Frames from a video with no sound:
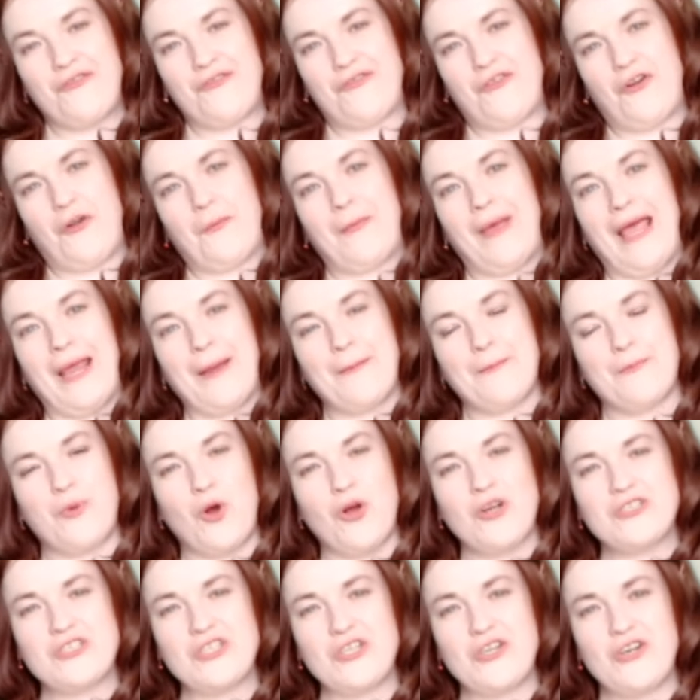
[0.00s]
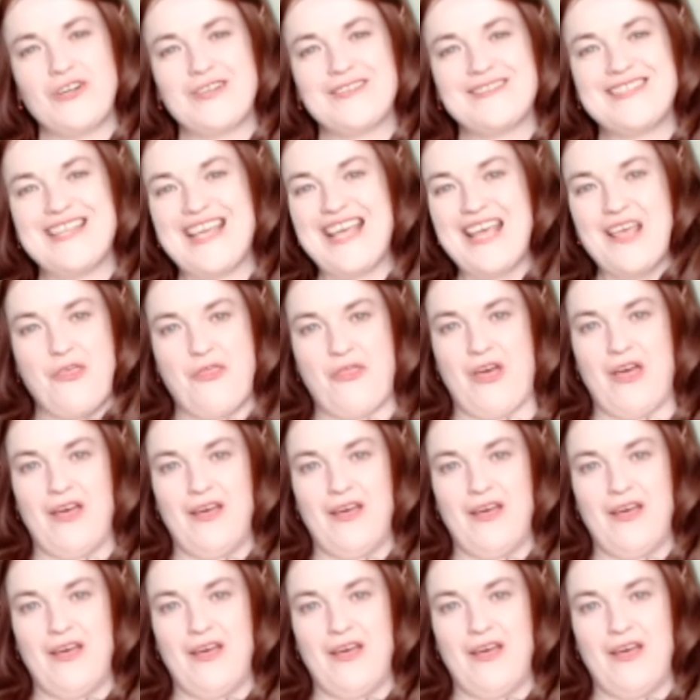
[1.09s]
for my body or teeth.